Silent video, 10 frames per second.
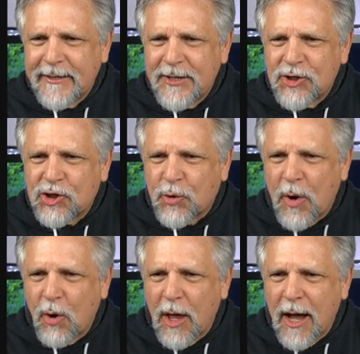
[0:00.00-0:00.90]

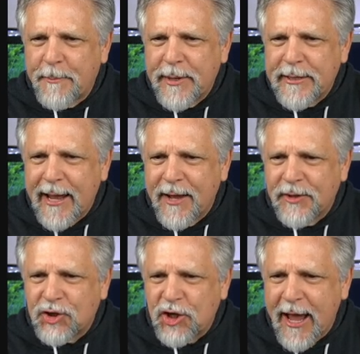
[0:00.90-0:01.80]
scroll up and down
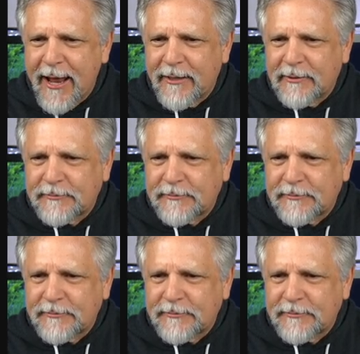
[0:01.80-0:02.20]
the chat